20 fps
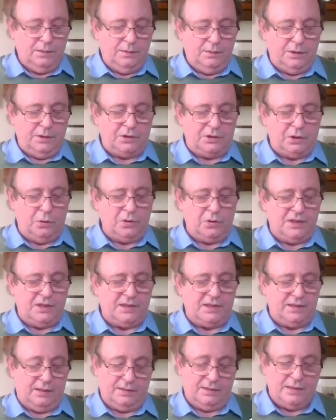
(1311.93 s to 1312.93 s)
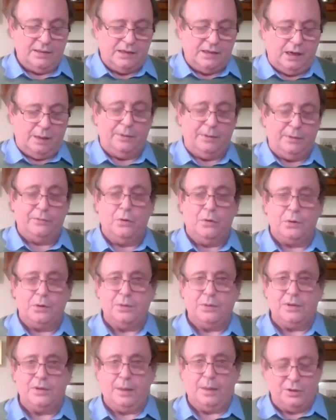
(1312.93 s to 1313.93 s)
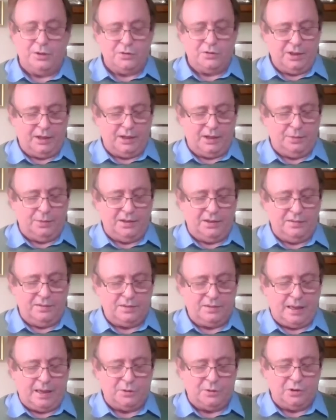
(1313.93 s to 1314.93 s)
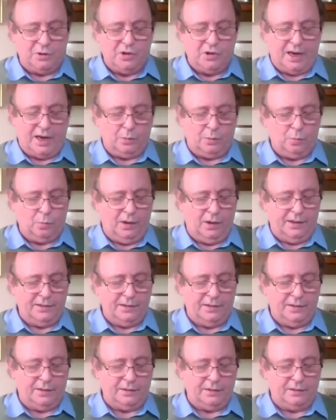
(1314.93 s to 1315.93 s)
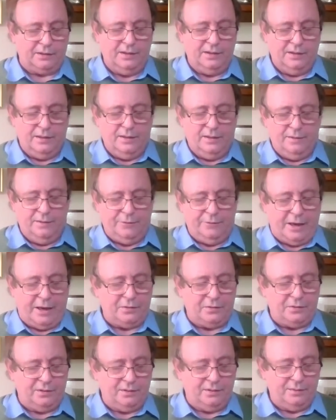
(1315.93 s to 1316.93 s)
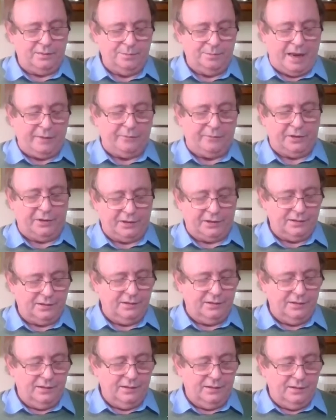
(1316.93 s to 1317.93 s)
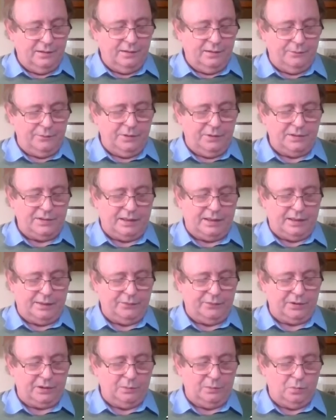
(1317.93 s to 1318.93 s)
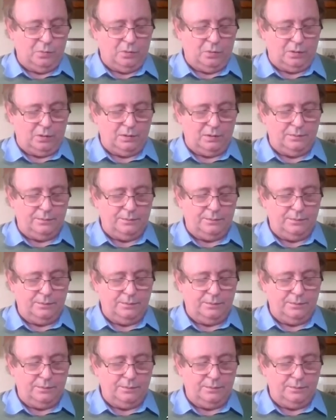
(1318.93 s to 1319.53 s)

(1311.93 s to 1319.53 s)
The Socialist Citizen Army, of course, had been trained by Captain Jack White, another veteran maverick of the South African War.